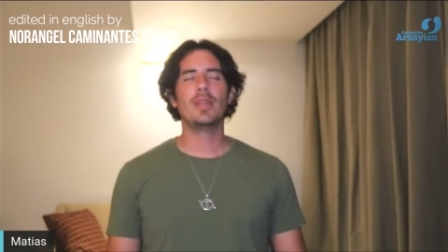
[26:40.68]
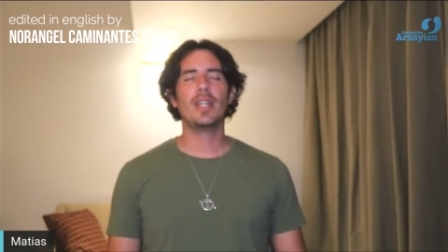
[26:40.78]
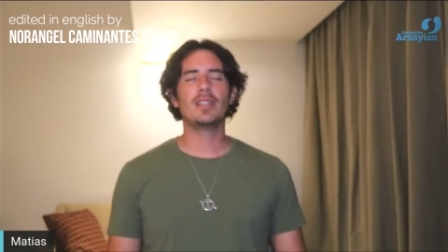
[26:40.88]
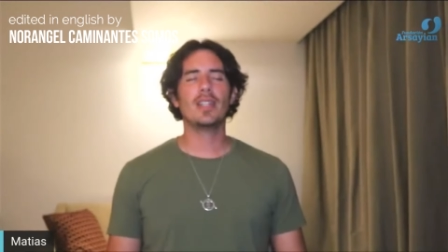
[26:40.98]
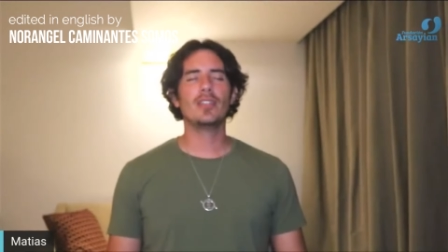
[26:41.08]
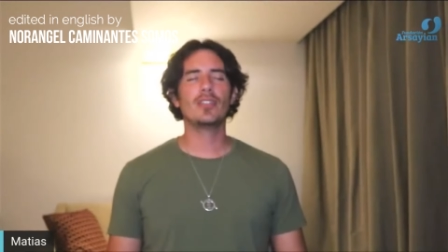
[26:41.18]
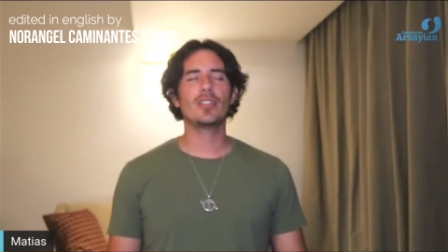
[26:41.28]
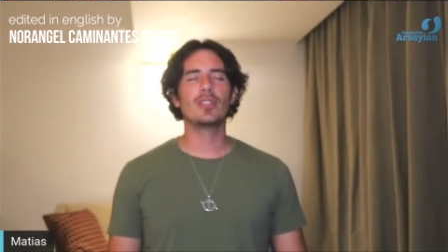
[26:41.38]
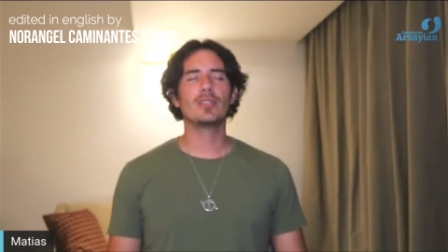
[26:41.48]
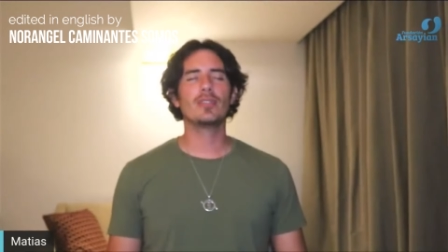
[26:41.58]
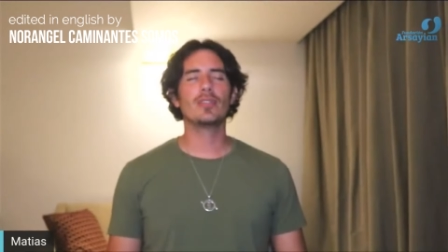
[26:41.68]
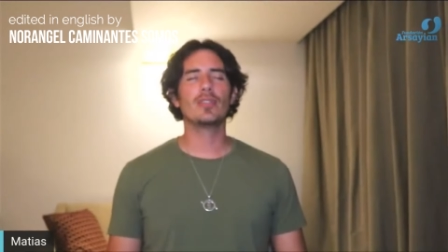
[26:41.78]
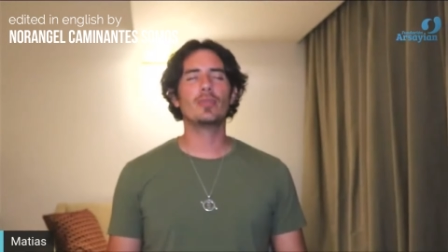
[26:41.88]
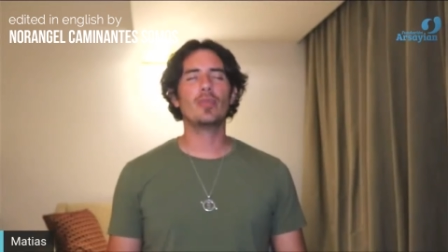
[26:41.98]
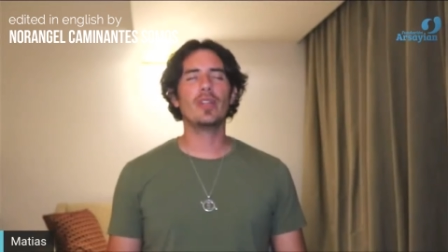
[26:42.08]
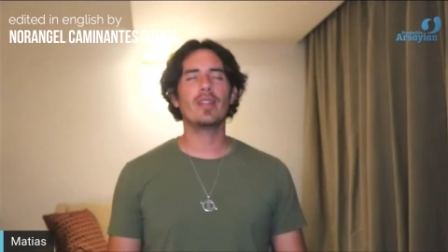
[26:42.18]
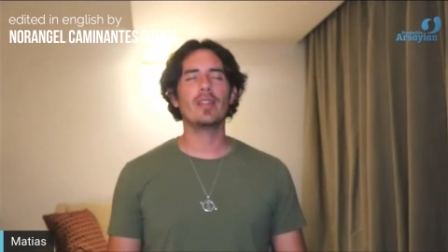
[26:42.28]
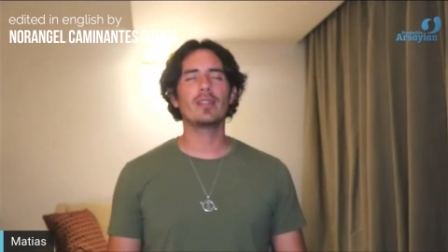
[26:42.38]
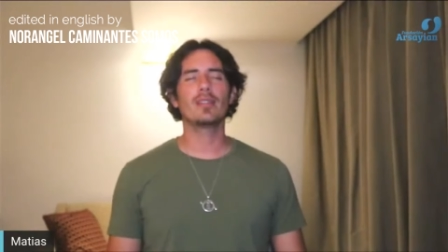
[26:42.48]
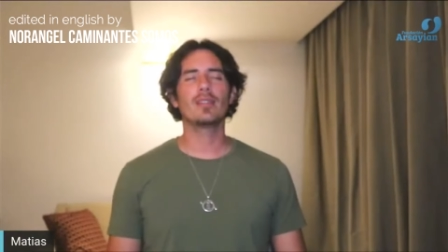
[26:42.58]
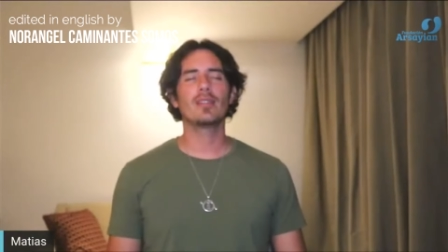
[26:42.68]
Pay attention to your breathing